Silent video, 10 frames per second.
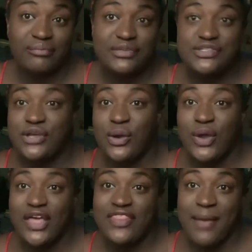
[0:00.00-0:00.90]
So
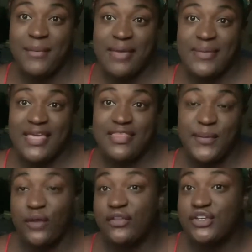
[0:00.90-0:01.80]
that may be the
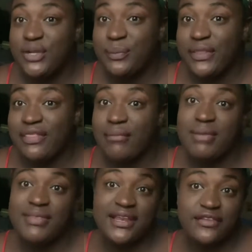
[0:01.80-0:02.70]
middle of the trip, that may
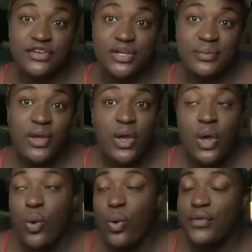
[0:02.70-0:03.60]
be the end of the trip,
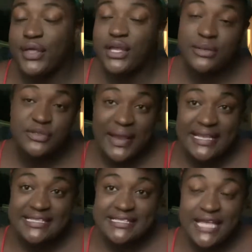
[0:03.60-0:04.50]
or that could be
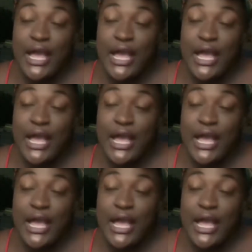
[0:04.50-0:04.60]
twice.